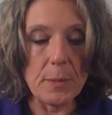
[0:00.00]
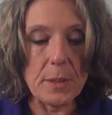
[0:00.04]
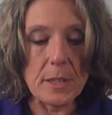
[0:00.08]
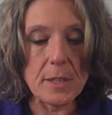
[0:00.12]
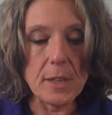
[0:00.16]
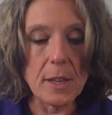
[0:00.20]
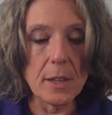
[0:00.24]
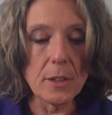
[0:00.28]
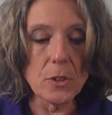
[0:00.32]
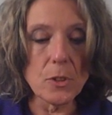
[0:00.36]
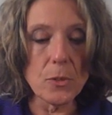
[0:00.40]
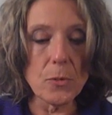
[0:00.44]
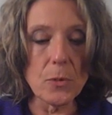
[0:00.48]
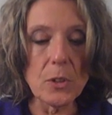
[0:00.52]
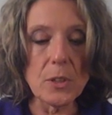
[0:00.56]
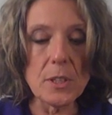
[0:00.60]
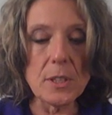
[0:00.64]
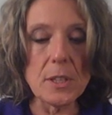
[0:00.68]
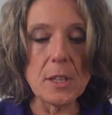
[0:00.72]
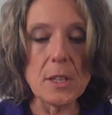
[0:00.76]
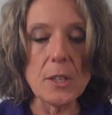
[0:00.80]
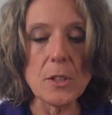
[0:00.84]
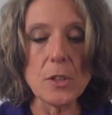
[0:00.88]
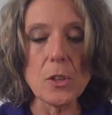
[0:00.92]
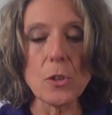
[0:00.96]
The Centers for
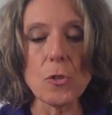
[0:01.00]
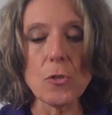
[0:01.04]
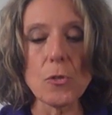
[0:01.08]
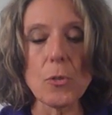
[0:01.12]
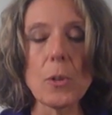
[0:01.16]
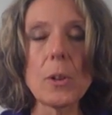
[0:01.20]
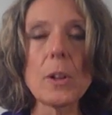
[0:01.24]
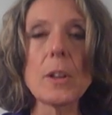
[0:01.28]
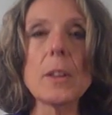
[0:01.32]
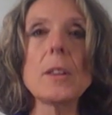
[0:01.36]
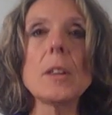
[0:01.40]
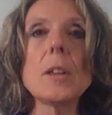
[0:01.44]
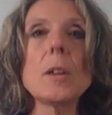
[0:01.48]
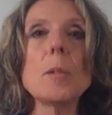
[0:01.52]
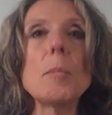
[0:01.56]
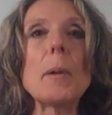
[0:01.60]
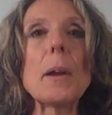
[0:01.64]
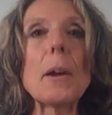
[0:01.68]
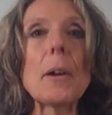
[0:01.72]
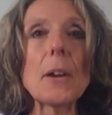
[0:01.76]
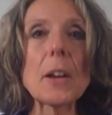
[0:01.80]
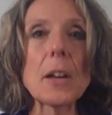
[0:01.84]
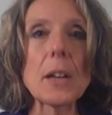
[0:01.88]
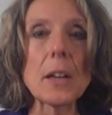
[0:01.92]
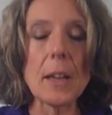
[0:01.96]
Disease Control and the
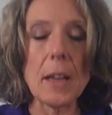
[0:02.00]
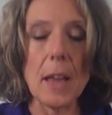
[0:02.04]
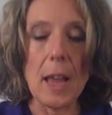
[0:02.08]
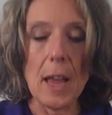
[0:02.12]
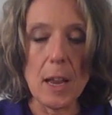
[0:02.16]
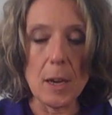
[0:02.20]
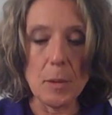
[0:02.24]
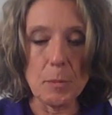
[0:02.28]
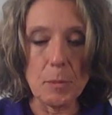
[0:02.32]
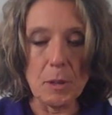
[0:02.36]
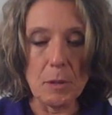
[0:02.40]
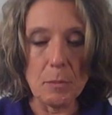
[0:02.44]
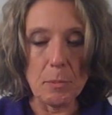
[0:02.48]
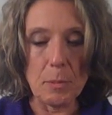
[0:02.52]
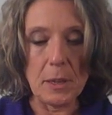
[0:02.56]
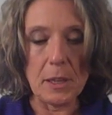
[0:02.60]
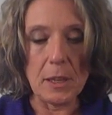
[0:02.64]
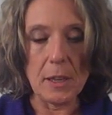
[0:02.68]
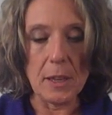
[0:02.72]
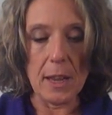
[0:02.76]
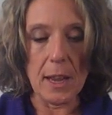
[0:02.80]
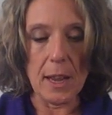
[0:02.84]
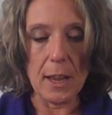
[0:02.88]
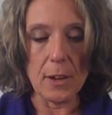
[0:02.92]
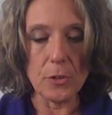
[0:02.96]
American Academy of
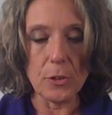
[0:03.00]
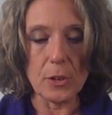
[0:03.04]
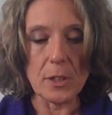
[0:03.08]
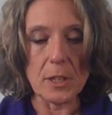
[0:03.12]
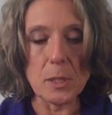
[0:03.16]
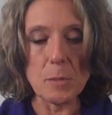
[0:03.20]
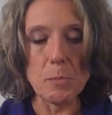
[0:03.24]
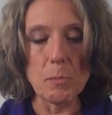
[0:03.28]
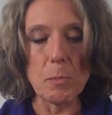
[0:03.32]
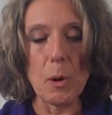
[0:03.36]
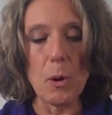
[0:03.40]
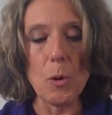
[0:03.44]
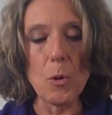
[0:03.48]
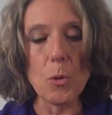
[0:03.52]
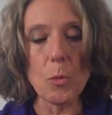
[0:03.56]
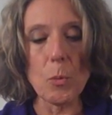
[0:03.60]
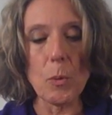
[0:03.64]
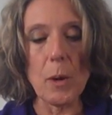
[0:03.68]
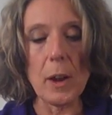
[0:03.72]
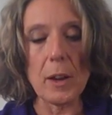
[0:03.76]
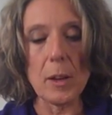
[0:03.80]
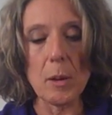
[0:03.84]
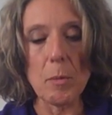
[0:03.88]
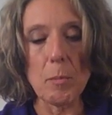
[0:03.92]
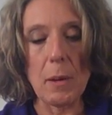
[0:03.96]
Pediatrics both
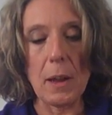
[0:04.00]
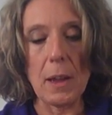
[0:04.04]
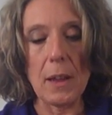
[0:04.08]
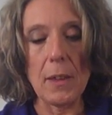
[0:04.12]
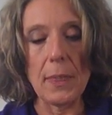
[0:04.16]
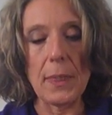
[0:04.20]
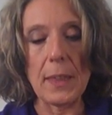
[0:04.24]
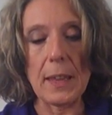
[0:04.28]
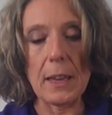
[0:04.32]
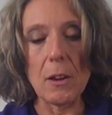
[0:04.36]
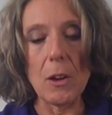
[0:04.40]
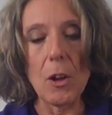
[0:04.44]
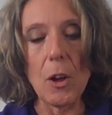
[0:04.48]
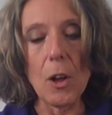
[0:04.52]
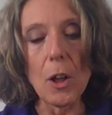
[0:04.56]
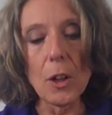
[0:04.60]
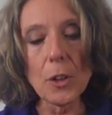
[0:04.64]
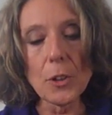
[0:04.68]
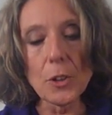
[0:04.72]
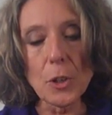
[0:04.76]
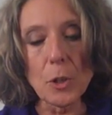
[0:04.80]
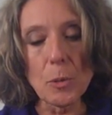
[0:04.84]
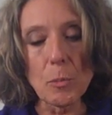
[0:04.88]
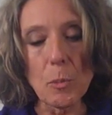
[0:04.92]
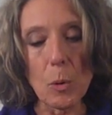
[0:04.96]
recommend that
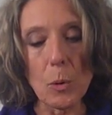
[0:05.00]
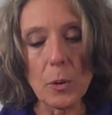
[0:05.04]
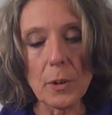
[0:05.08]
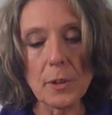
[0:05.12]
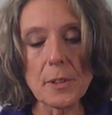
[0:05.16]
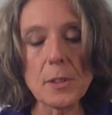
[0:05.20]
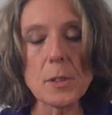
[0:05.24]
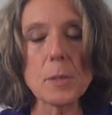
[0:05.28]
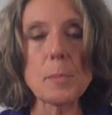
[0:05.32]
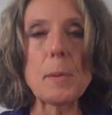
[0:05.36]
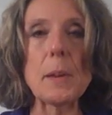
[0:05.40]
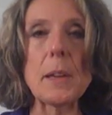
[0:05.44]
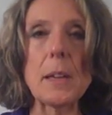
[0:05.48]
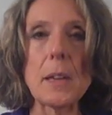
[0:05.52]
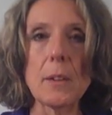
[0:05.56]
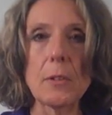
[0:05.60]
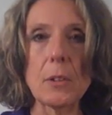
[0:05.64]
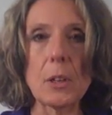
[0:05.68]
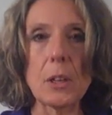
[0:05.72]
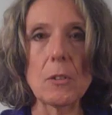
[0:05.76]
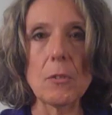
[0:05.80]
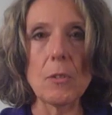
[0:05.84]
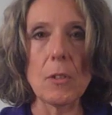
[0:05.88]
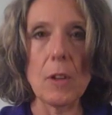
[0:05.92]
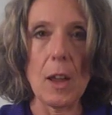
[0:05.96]
all newborns be
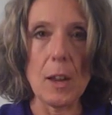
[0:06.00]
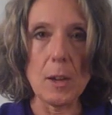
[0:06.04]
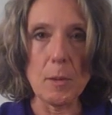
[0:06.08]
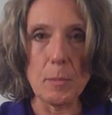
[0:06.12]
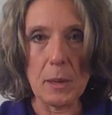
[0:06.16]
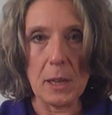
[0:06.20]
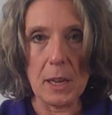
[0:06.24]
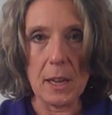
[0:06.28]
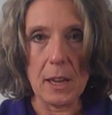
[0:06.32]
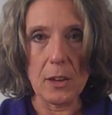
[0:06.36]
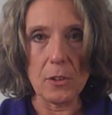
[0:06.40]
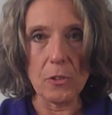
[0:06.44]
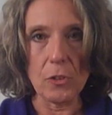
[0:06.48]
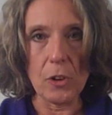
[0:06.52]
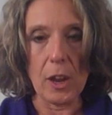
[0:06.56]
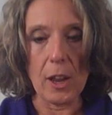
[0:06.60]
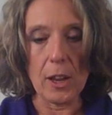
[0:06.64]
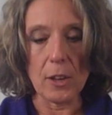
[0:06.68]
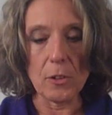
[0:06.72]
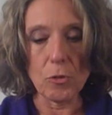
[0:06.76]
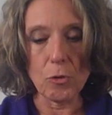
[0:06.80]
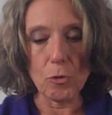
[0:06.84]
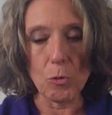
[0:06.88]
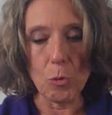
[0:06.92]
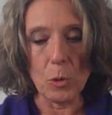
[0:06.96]
given a vitamin K
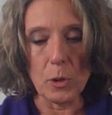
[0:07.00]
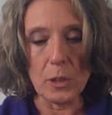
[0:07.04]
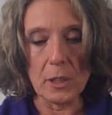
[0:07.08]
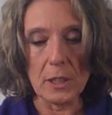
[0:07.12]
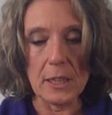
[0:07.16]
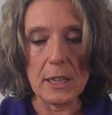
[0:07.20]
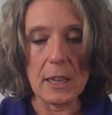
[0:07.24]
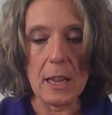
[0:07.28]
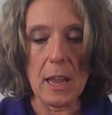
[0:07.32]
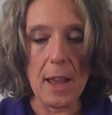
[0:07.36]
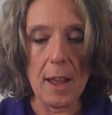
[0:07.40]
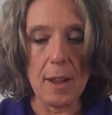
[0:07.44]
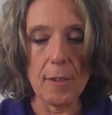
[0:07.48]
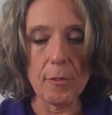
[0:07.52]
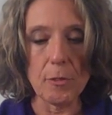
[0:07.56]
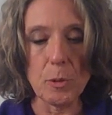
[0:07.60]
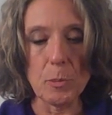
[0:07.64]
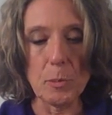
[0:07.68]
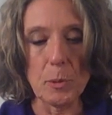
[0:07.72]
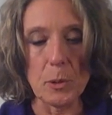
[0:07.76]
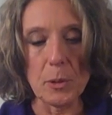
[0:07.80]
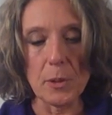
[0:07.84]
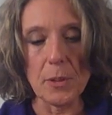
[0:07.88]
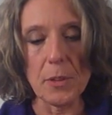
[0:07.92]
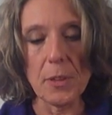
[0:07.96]
shot shortly after
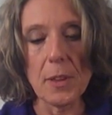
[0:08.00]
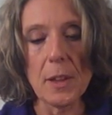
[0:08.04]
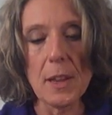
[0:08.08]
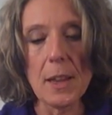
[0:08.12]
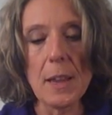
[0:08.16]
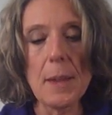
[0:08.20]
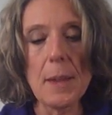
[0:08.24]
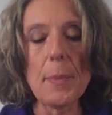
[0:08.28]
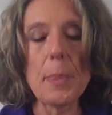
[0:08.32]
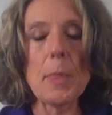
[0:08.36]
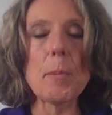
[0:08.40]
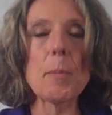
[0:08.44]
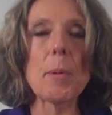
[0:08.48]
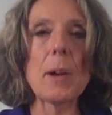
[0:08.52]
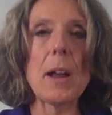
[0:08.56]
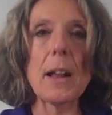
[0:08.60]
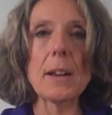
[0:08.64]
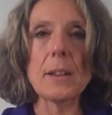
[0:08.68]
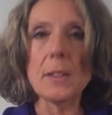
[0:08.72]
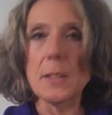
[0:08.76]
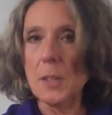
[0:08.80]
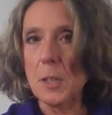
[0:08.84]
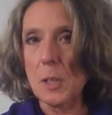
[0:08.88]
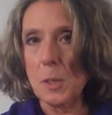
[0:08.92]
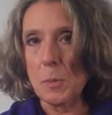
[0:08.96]
birth
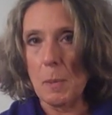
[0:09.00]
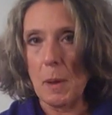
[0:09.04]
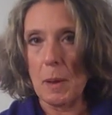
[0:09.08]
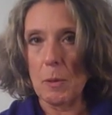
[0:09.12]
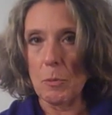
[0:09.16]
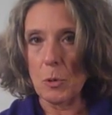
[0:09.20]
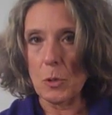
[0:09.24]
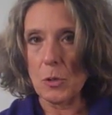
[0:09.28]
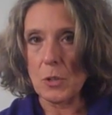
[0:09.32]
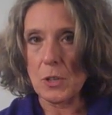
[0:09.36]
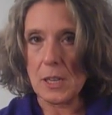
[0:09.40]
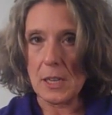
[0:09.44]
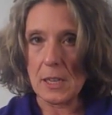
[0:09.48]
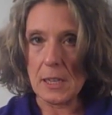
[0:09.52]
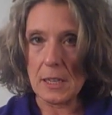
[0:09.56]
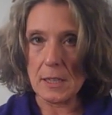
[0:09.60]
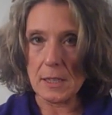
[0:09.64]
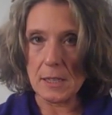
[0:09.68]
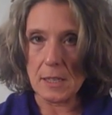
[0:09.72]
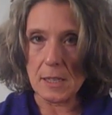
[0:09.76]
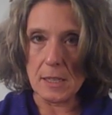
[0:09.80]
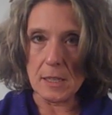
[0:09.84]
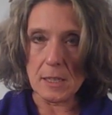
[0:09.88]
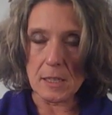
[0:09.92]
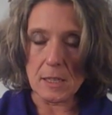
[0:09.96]
practice has been routine
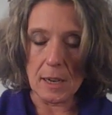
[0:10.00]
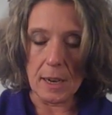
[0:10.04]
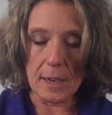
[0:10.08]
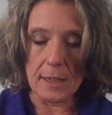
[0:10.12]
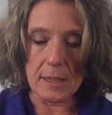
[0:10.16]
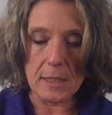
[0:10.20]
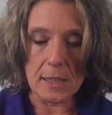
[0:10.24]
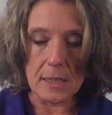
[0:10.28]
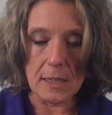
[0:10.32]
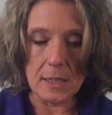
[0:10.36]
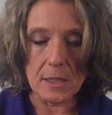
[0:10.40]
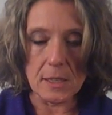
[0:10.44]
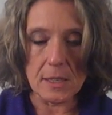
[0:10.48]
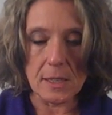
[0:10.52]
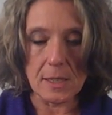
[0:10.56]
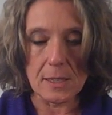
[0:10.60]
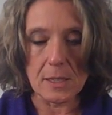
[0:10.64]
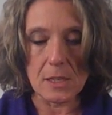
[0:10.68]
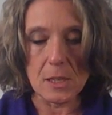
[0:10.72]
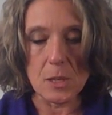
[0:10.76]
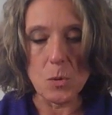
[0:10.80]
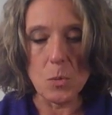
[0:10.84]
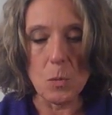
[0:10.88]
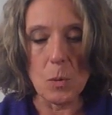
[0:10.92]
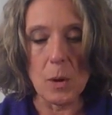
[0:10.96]
since
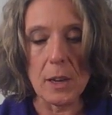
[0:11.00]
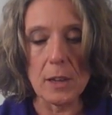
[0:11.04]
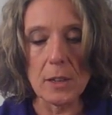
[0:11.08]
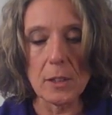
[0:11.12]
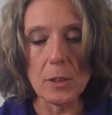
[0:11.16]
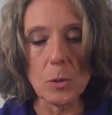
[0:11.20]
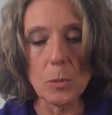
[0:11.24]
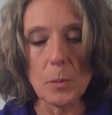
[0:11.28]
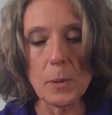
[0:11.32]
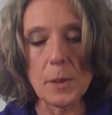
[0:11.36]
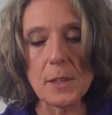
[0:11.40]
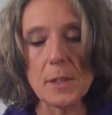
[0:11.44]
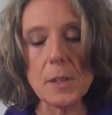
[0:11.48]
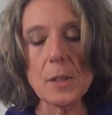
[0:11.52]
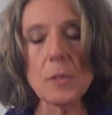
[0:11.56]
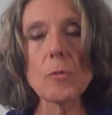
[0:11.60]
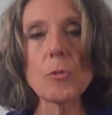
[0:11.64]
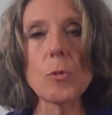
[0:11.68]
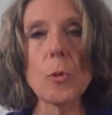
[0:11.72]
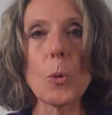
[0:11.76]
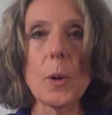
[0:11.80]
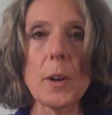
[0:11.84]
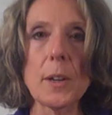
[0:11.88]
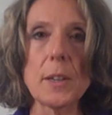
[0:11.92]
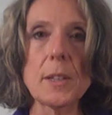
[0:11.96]
1961, and the reason
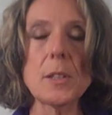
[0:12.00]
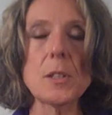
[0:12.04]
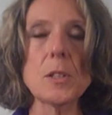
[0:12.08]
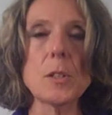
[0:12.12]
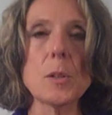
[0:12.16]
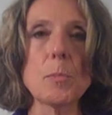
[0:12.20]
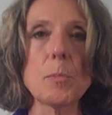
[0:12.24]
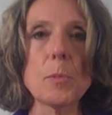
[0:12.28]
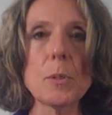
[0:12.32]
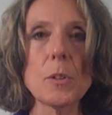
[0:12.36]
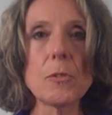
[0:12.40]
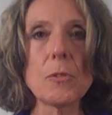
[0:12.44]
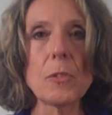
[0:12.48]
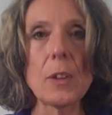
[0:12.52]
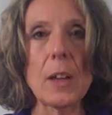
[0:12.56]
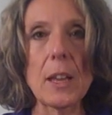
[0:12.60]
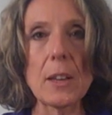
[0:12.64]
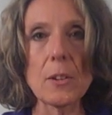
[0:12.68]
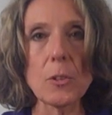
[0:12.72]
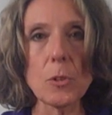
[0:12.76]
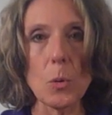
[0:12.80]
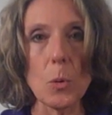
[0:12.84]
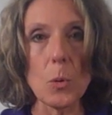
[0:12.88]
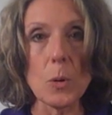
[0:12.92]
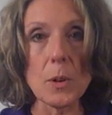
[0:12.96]
for it is to
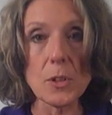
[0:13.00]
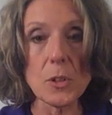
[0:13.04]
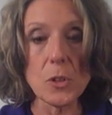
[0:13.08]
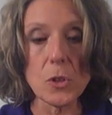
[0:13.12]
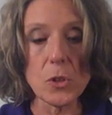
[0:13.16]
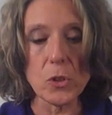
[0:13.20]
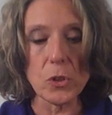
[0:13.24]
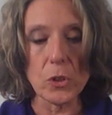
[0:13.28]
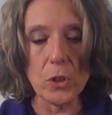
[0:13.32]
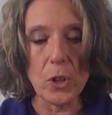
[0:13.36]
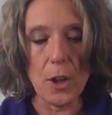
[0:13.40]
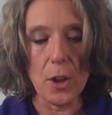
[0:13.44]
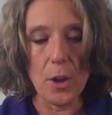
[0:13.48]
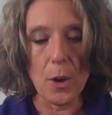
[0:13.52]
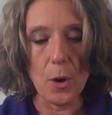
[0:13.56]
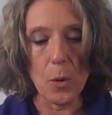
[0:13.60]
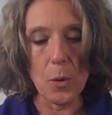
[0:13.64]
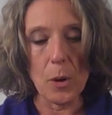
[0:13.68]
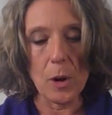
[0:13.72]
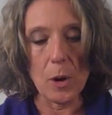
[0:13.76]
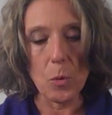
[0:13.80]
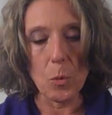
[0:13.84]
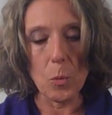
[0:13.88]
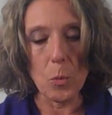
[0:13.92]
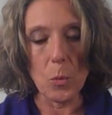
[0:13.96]
prevent or
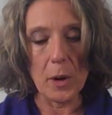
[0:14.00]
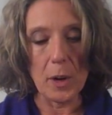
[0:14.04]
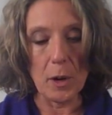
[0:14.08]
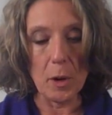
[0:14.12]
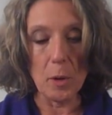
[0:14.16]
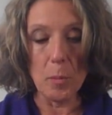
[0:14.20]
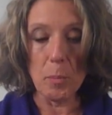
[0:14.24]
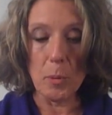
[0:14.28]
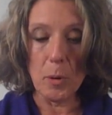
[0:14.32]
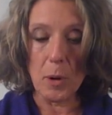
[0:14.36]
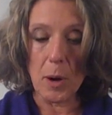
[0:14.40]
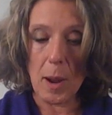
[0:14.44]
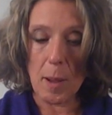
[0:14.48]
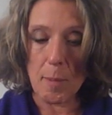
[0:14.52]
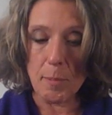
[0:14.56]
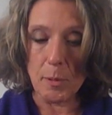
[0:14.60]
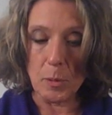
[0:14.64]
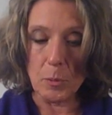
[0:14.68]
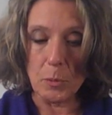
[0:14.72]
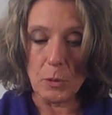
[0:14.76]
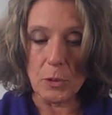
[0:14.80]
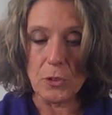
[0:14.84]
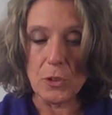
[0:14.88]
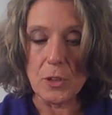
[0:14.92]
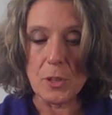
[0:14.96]
slow a rare
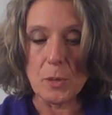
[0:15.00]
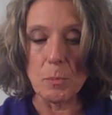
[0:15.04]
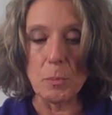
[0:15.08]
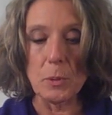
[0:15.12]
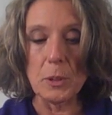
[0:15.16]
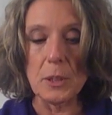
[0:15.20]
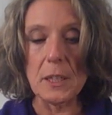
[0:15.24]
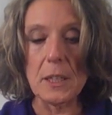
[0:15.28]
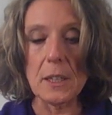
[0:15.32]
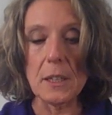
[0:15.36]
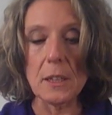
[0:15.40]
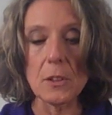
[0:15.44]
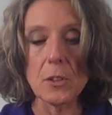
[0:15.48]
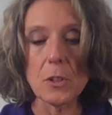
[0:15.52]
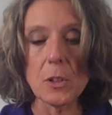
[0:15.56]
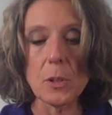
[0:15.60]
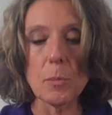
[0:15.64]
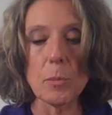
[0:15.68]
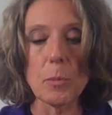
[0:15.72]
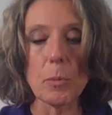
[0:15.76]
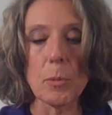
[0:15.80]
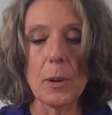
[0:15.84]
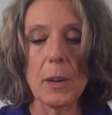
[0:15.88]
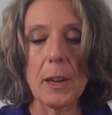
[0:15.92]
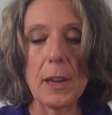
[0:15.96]
problem, which is bleeding into the
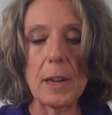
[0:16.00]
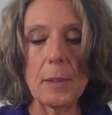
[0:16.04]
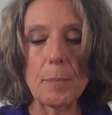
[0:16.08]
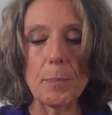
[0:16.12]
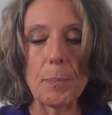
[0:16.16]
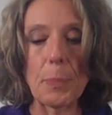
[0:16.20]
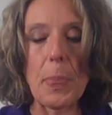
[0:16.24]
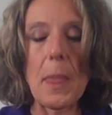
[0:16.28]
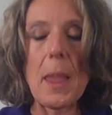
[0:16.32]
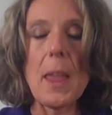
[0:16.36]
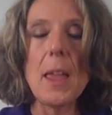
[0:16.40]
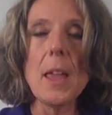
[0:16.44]
brain.